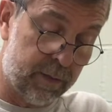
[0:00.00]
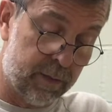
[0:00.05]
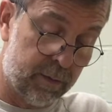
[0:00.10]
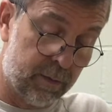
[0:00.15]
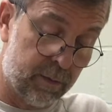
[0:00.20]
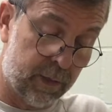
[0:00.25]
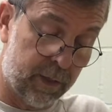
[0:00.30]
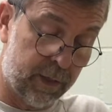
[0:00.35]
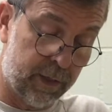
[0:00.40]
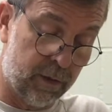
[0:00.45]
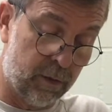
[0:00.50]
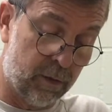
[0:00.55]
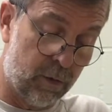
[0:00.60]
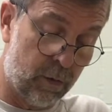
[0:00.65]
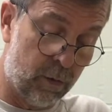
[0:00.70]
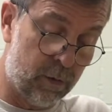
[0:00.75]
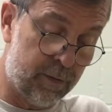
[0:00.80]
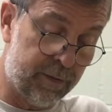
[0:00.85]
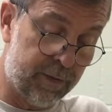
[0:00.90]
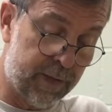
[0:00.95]
We're gonna go
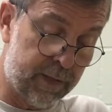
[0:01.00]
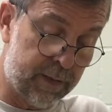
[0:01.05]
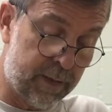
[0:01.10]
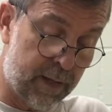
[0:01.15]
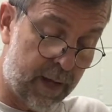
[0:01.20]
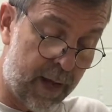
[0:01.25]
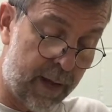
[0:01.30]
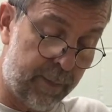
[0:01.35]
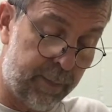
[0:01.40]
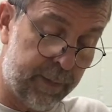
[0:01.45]
over the top